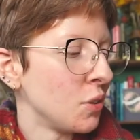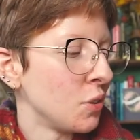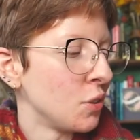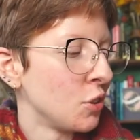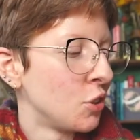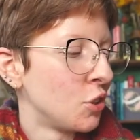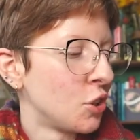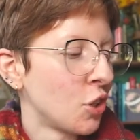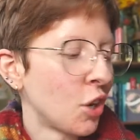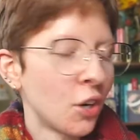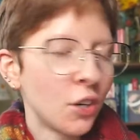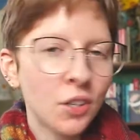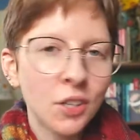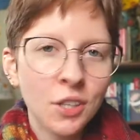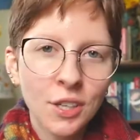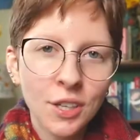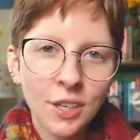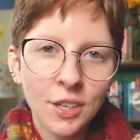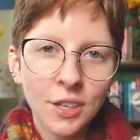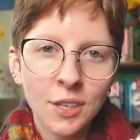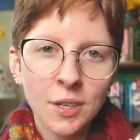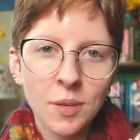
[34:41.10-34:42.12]

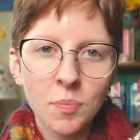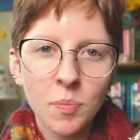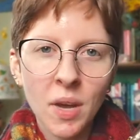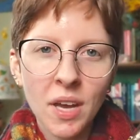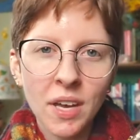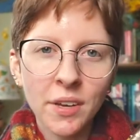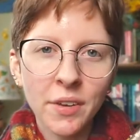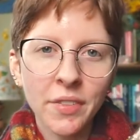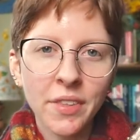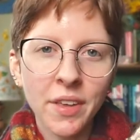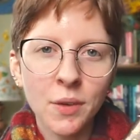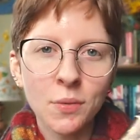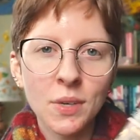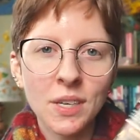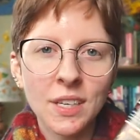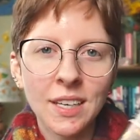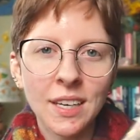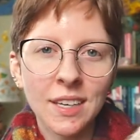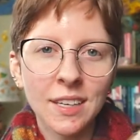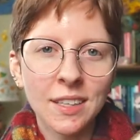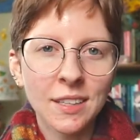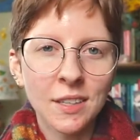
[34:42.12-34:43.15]
junk mail that we
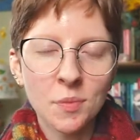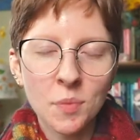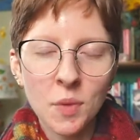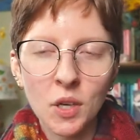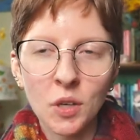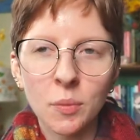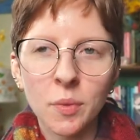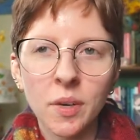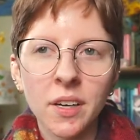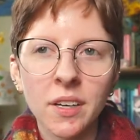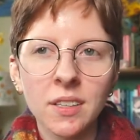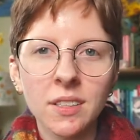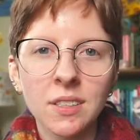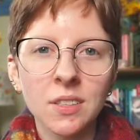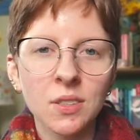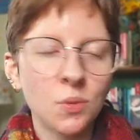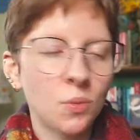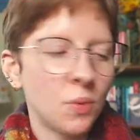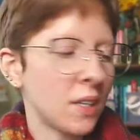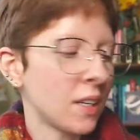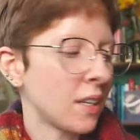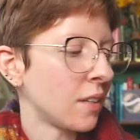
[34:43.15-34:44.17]
get in the
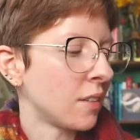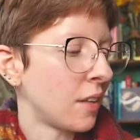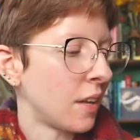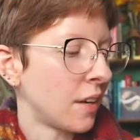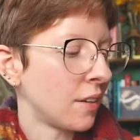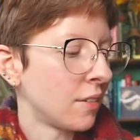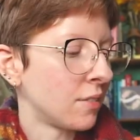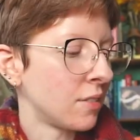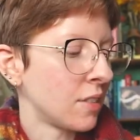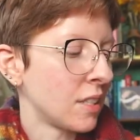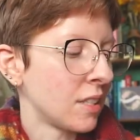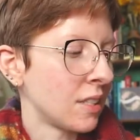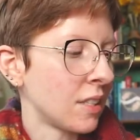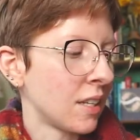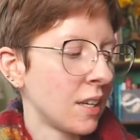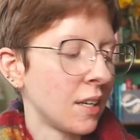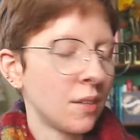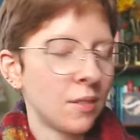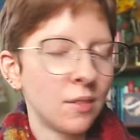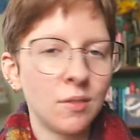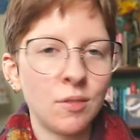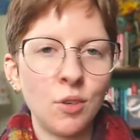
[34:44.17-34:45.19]
mailbox. We get a lot of this
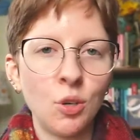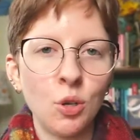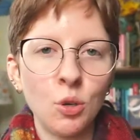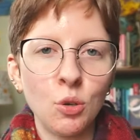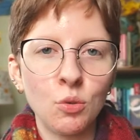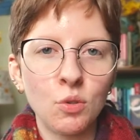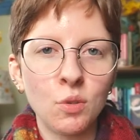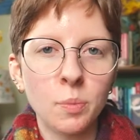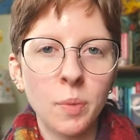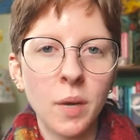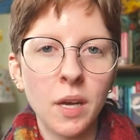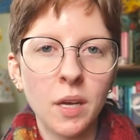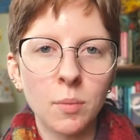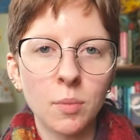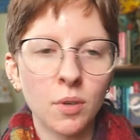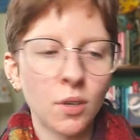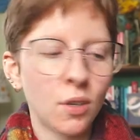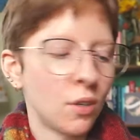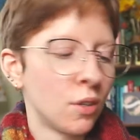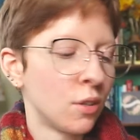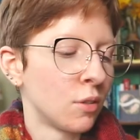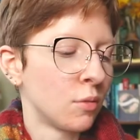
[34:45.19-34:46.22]
like
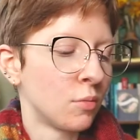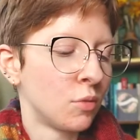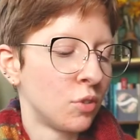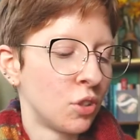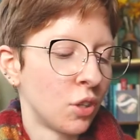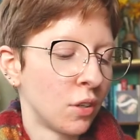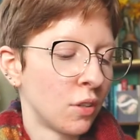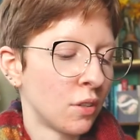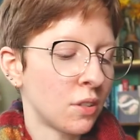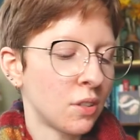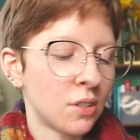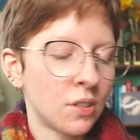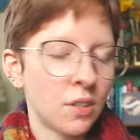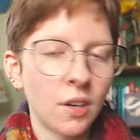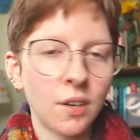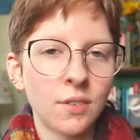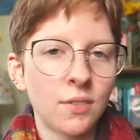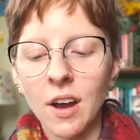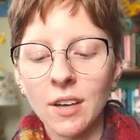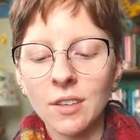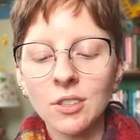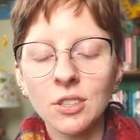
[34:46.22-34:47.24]
newspaper junk
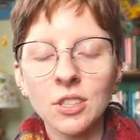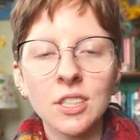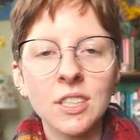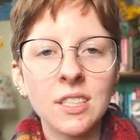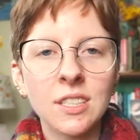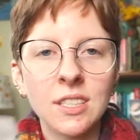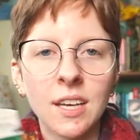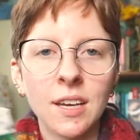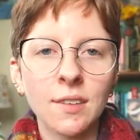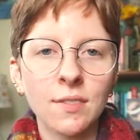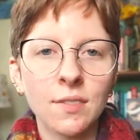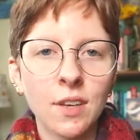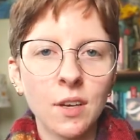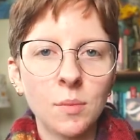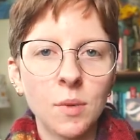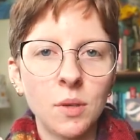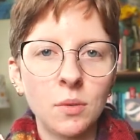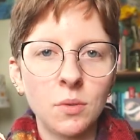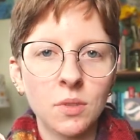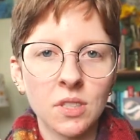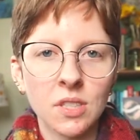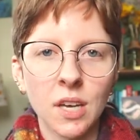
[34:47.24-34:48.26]
stuff. I usually save them
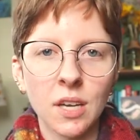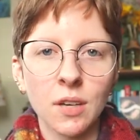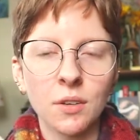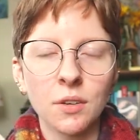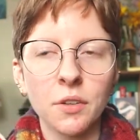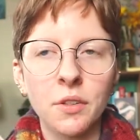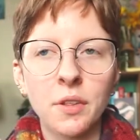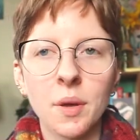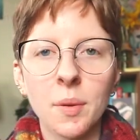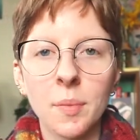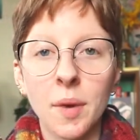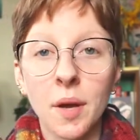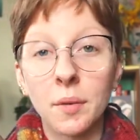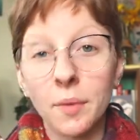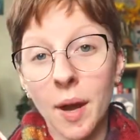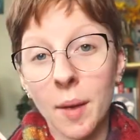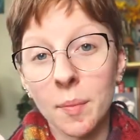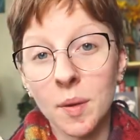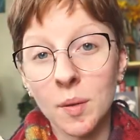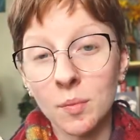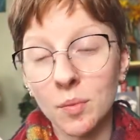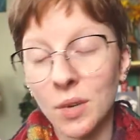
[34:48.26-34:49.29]
and recycle them by
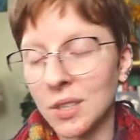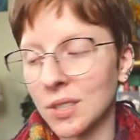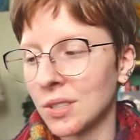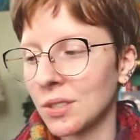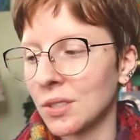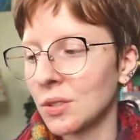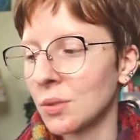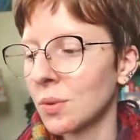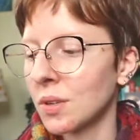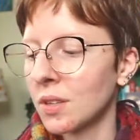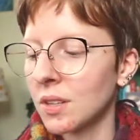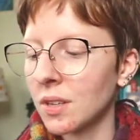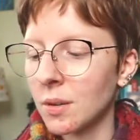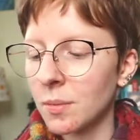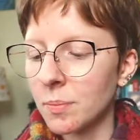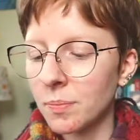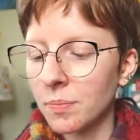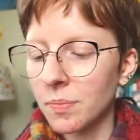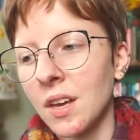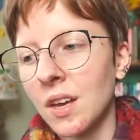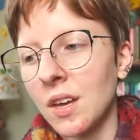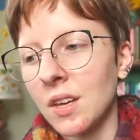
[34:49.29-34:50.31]
wrapping presents with
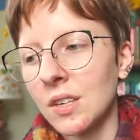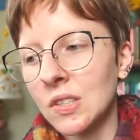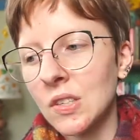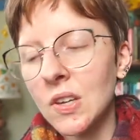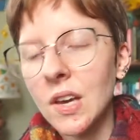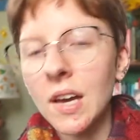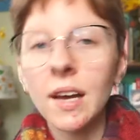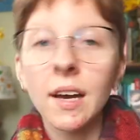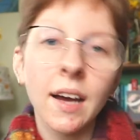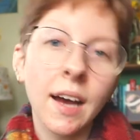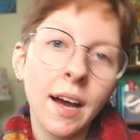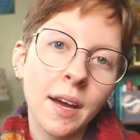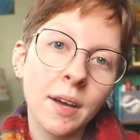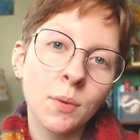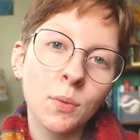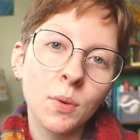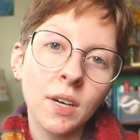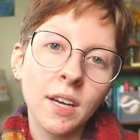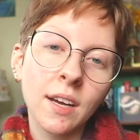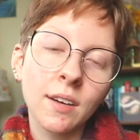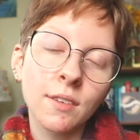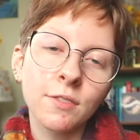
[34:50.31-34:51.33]
them. So yeah, I
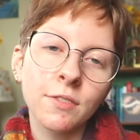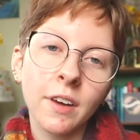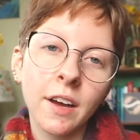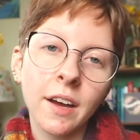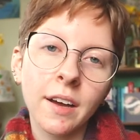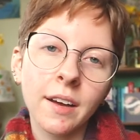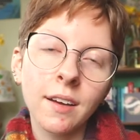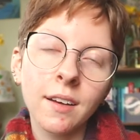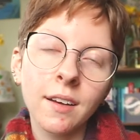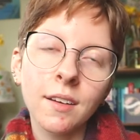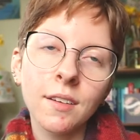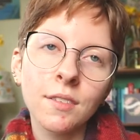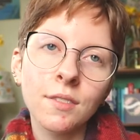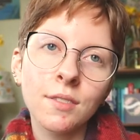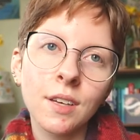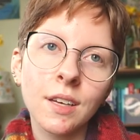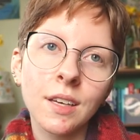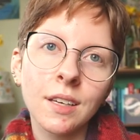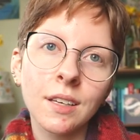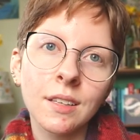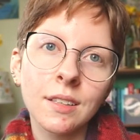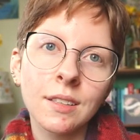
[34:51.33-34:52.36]
work at five,
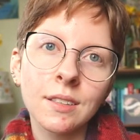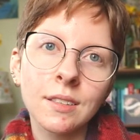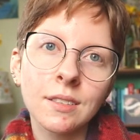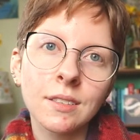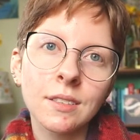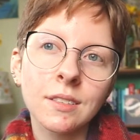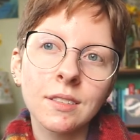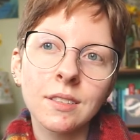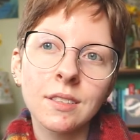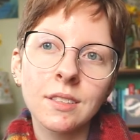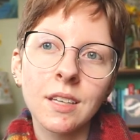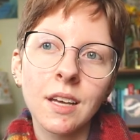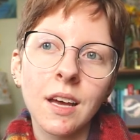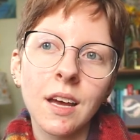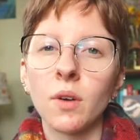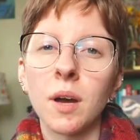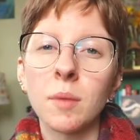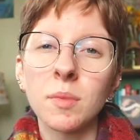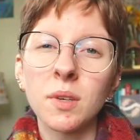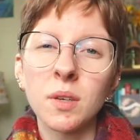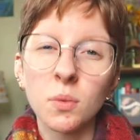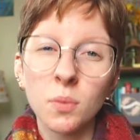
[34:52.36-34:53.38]
and
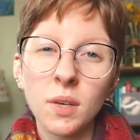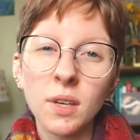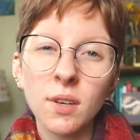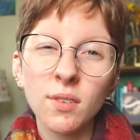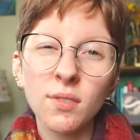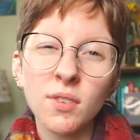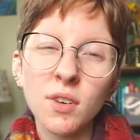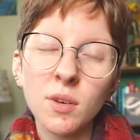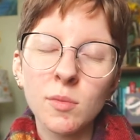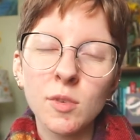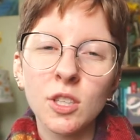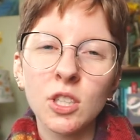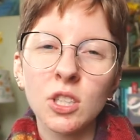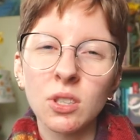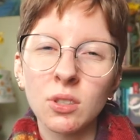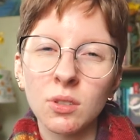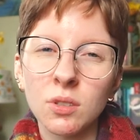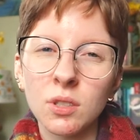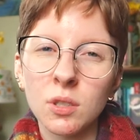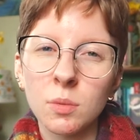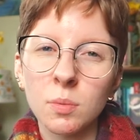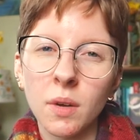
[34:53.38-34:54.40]
I'm gonna read a few more
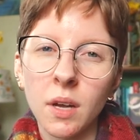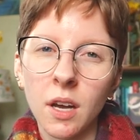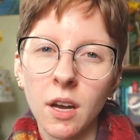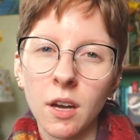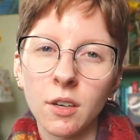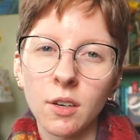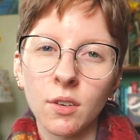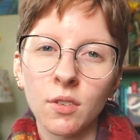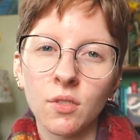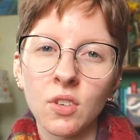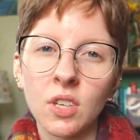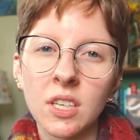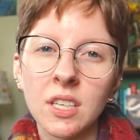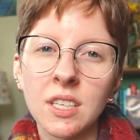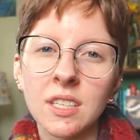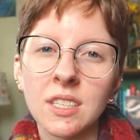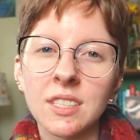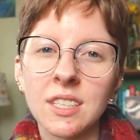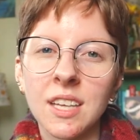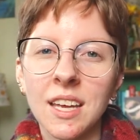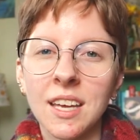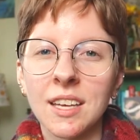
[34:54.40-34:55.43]
children's
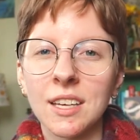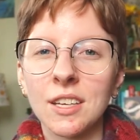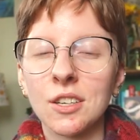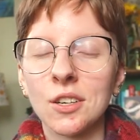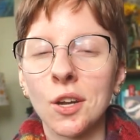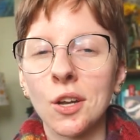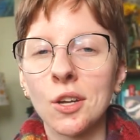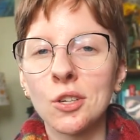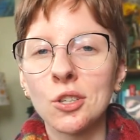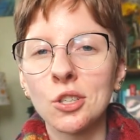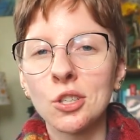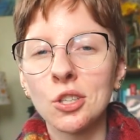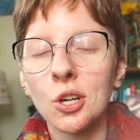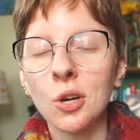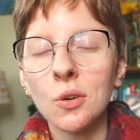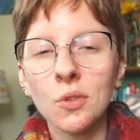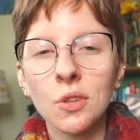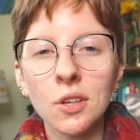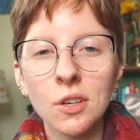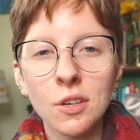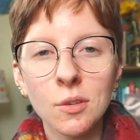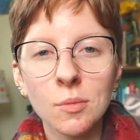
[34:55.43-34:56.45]
biographies and
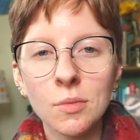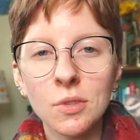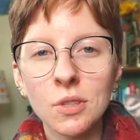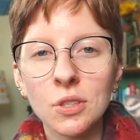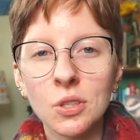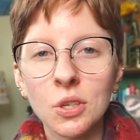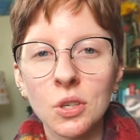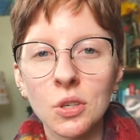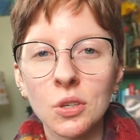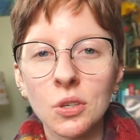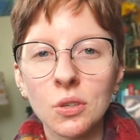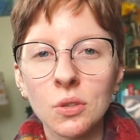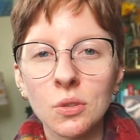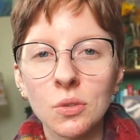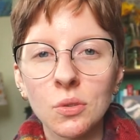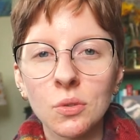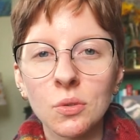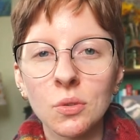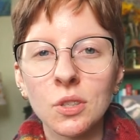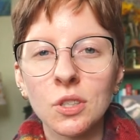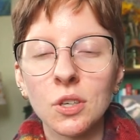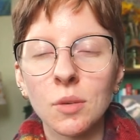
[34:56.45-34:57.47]
show them to
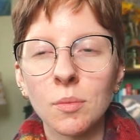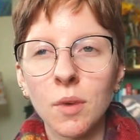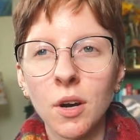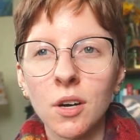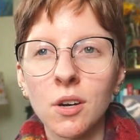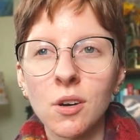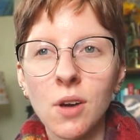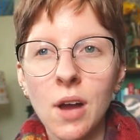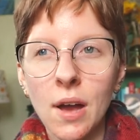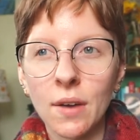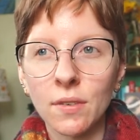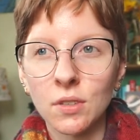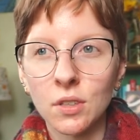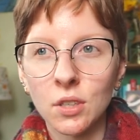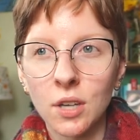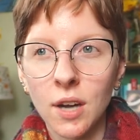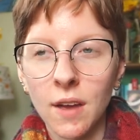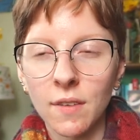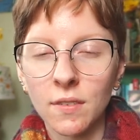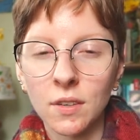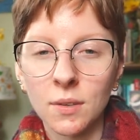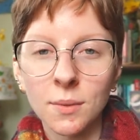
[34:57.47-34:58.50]
you tomorrow after
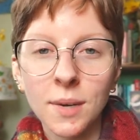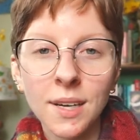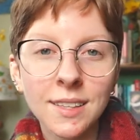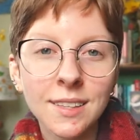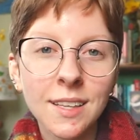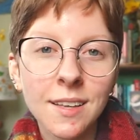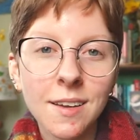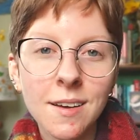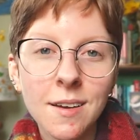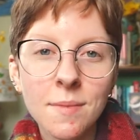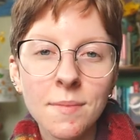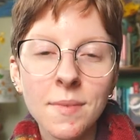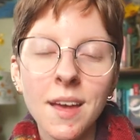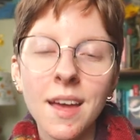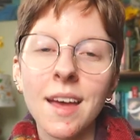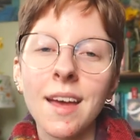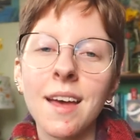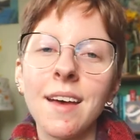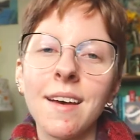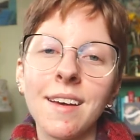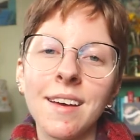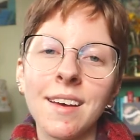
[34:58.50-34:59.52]
having read them,
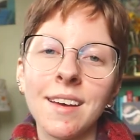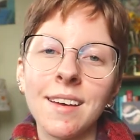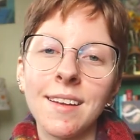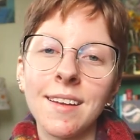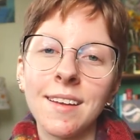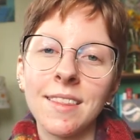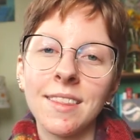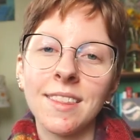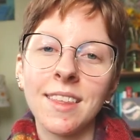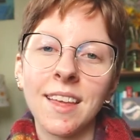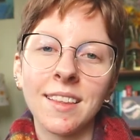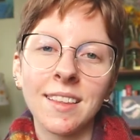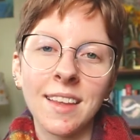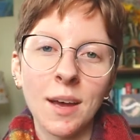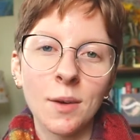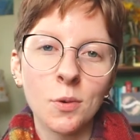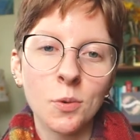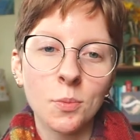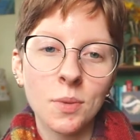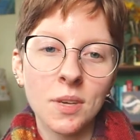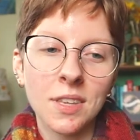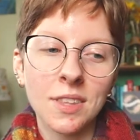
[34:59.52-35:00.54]
and then that
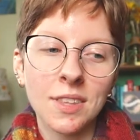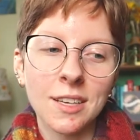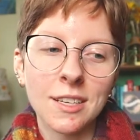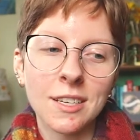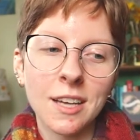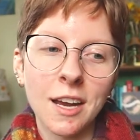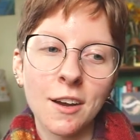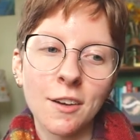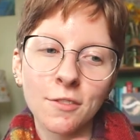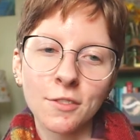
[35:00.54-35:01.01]
will be the entire